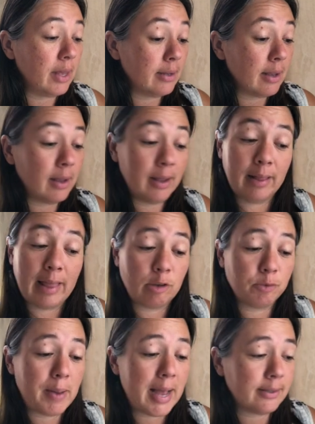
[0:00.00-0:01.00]
It
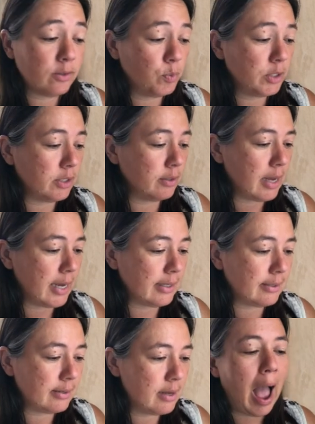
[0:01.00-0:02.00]
allows pets, which is nice.